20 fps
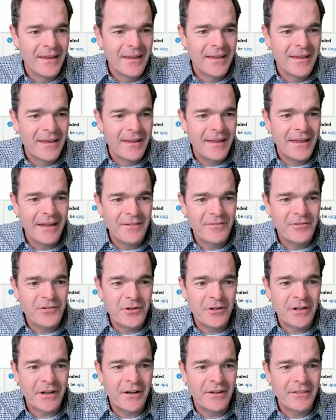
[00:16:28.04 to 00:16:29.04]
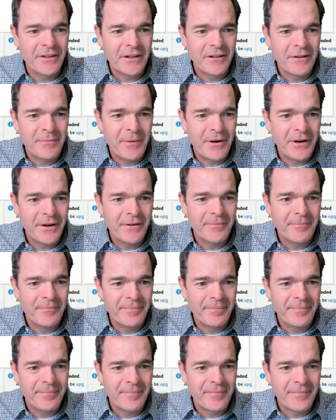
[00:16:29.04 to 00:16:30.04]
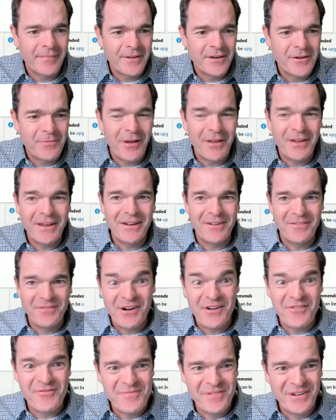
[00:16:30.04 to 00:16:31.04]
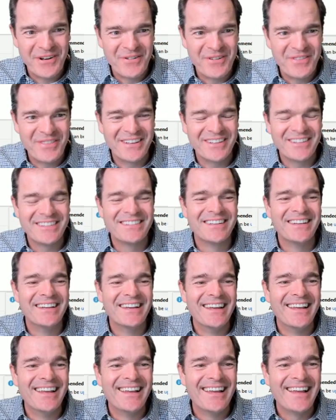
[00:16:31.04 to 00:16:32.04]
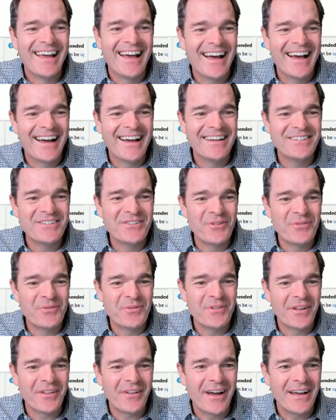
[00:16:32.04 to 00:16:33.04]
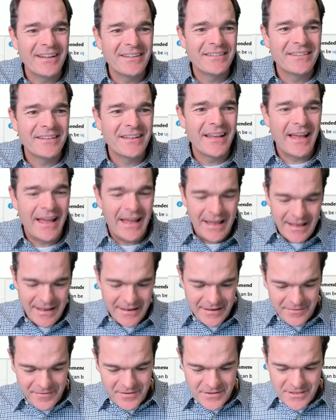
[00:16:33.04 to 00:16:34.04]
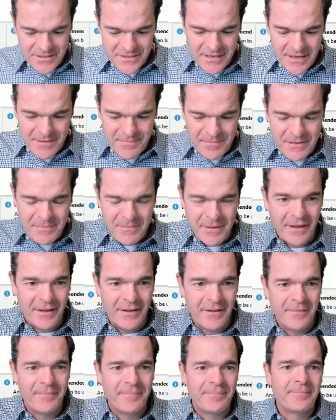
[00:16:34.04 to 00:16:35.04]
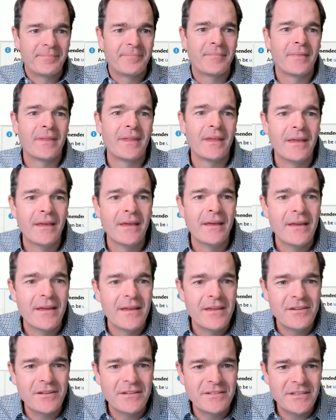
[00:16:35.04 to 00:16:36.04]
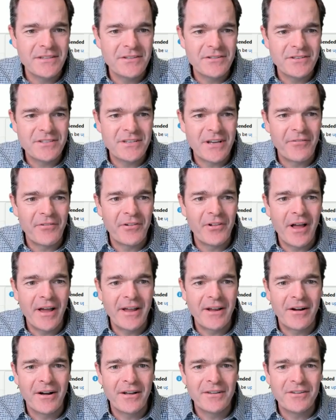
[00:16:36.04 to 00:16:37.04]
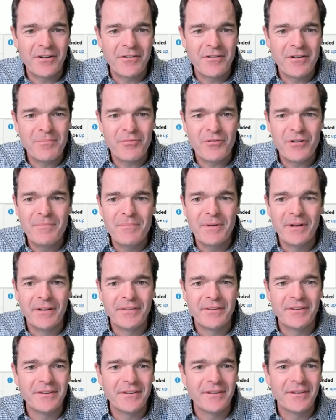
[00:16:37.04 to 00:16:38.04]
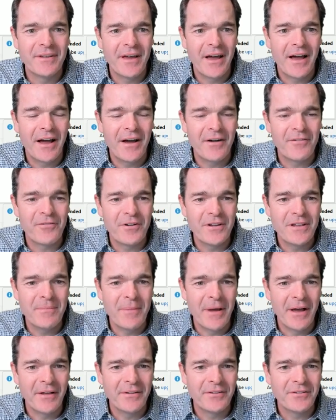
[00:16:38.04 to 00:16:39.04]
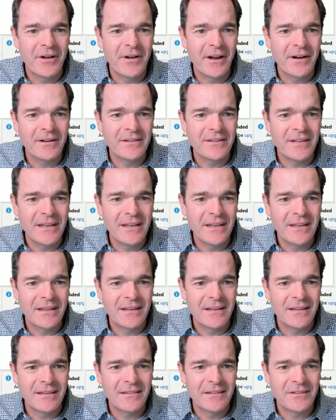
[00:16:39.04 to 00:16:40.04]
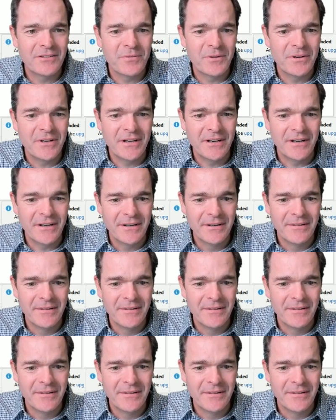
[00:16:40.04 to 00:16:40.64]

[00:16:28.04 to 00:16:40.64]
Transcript: And if you click on the clip art, you're probably getting very familiar with this as you go through the class. And if you just type email, you can see there's several icons already pre-built for email. So I'm going to take this one here